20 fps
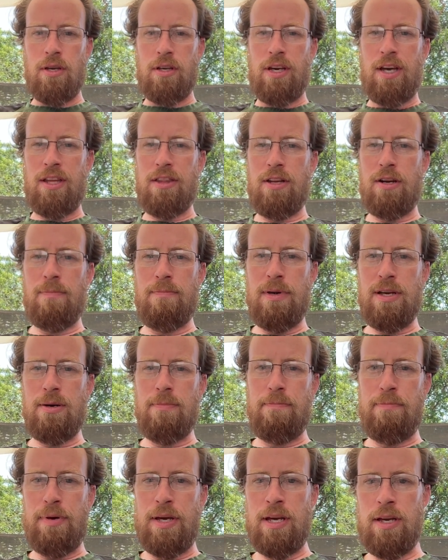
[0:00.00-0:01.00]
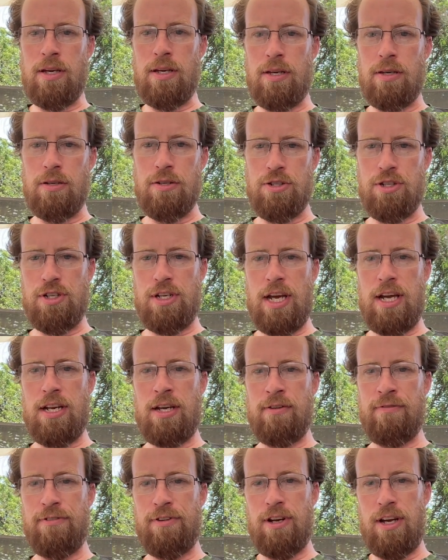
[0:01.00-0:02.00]
Can there be a pink
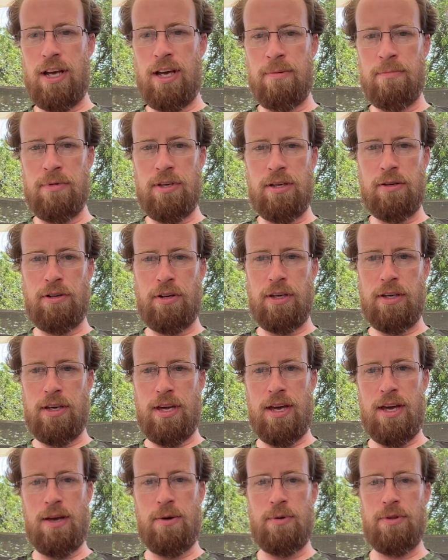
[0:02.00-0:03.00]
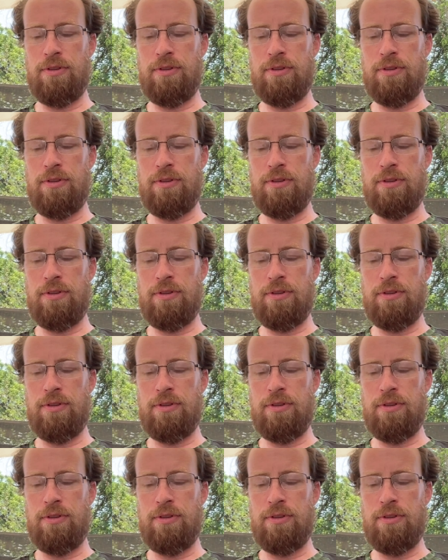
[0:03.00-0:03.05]
shading for MK